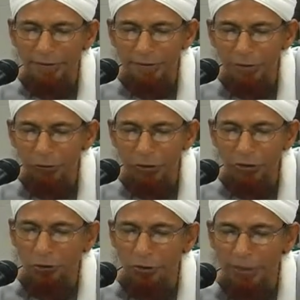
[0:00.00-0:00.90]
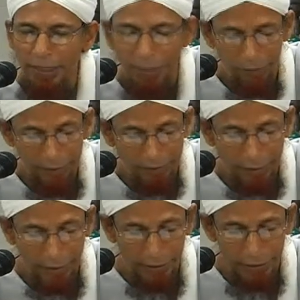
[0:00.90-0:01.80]
a secret thought they have
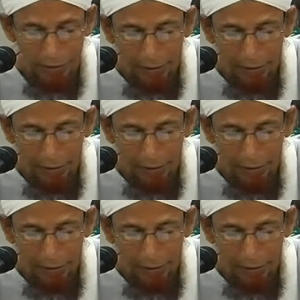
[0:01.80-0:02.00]
inside.